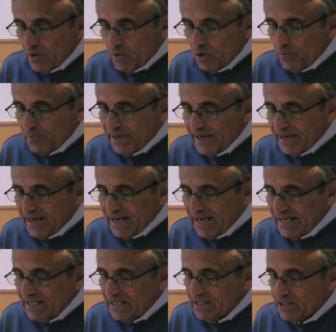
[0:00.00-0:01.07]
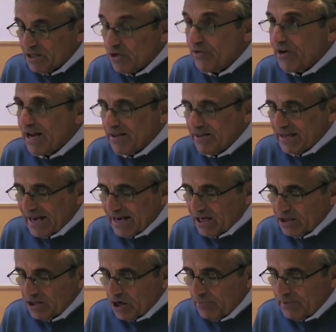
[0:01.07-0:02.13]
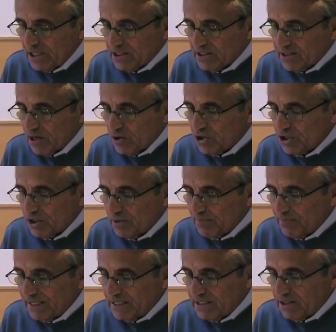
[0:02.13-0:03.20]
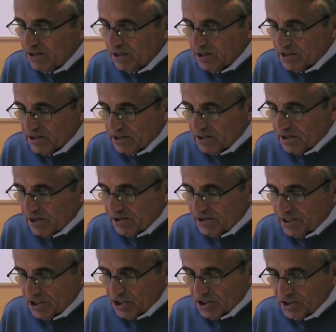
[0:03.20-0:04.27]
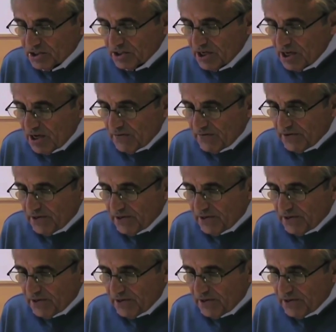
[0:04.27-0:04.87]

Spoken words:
will begin to create the economic, social and political conditions for